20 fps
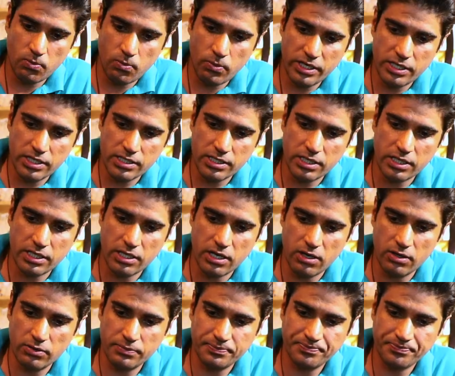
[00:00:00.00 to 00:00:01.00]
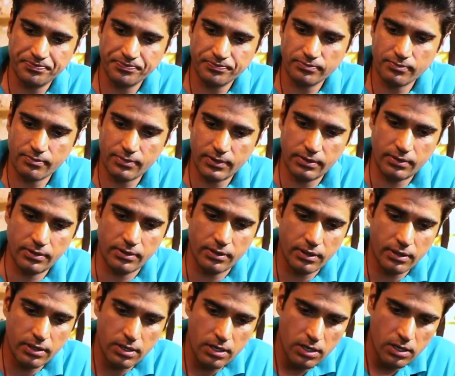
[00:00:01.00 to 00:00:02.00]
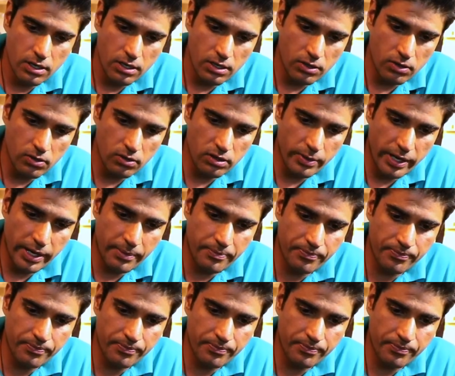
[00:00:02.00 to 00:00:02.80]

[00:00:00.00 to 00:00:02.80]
we're just going to go all the way.